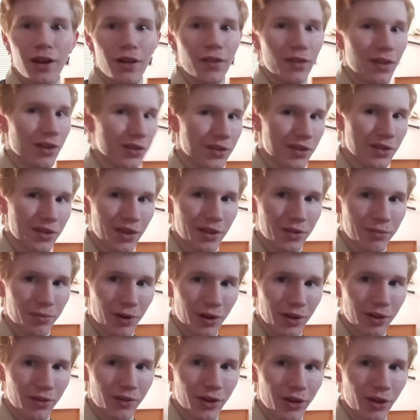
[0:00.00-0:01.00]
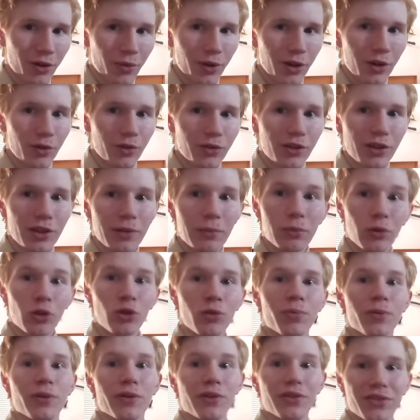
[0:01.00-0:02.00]
This is that part of the video where you see the
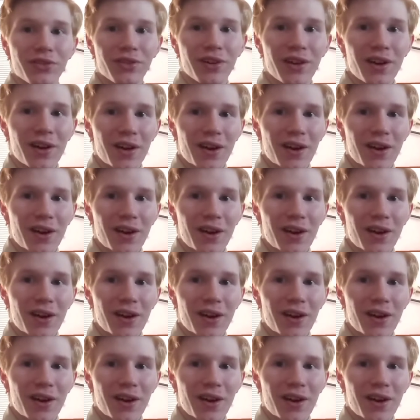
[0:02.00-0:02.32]
bloopers